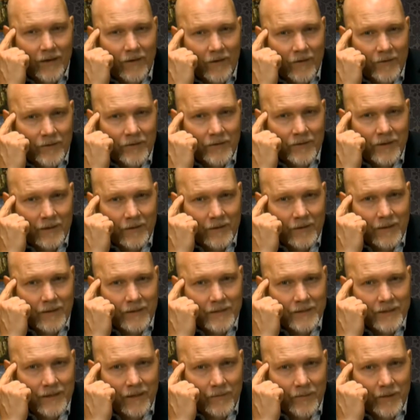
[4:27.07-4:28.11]
all you
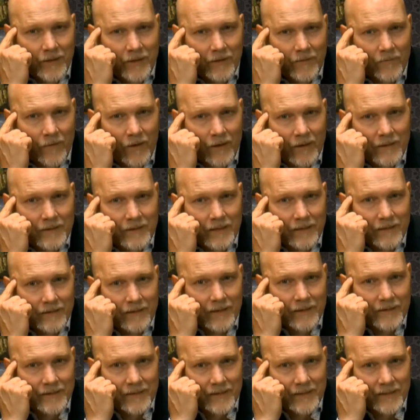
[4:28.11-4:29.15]
knuckleheads come here and want to date
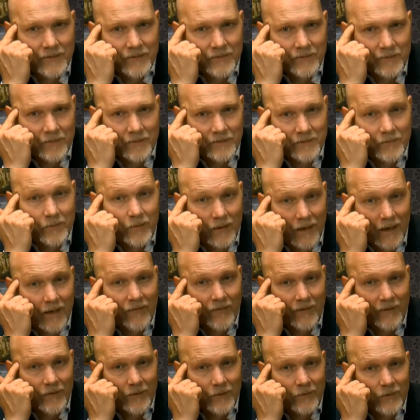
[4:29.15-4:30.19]
19-year-olds, but I
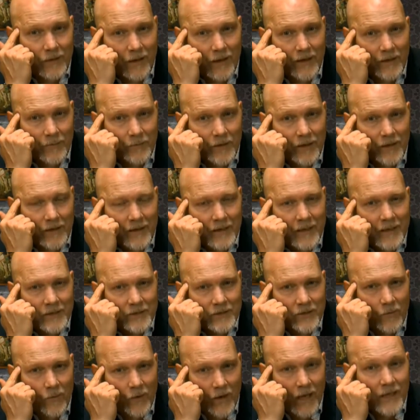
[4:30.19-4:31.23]
think you like me.
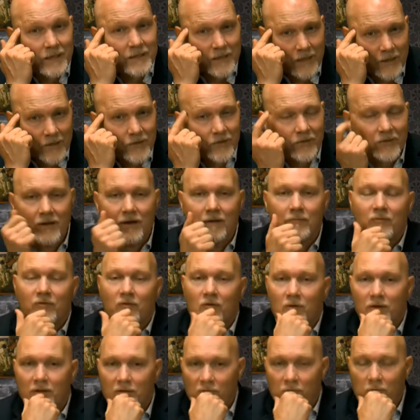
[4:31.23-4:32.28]
So when I tell you that I'm
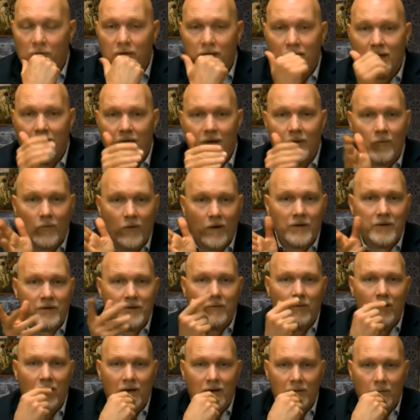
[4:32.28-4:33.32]
33, I don't want you to
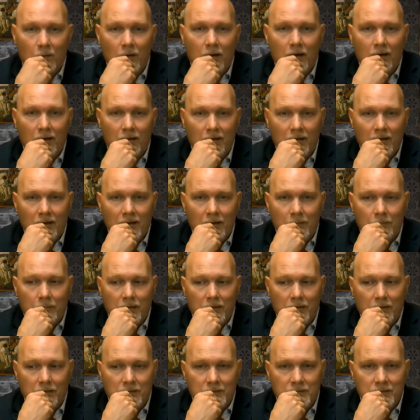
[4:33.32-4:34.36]
walk away
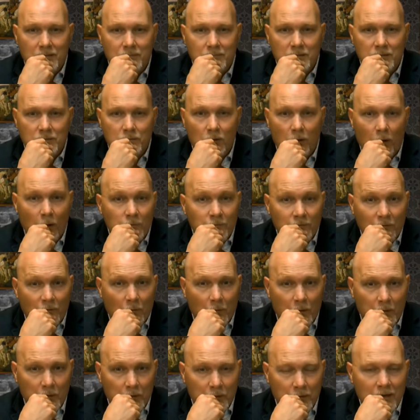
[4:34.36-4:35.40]
because I'm too old
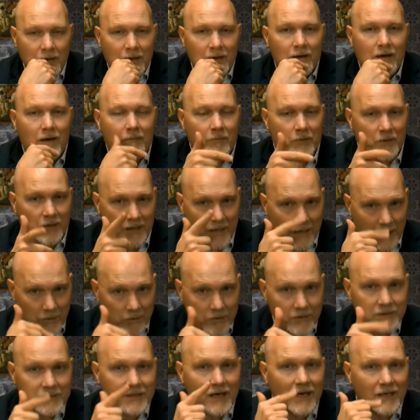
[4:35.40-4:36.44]
for you. I'm going to get you
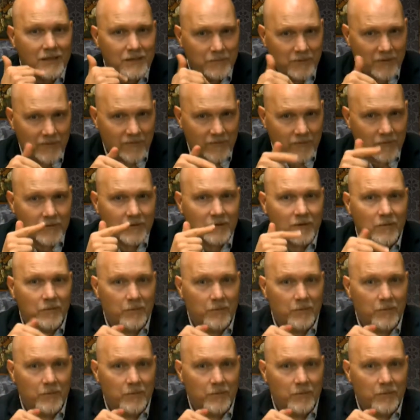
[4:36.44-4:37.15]
to talk to me for a little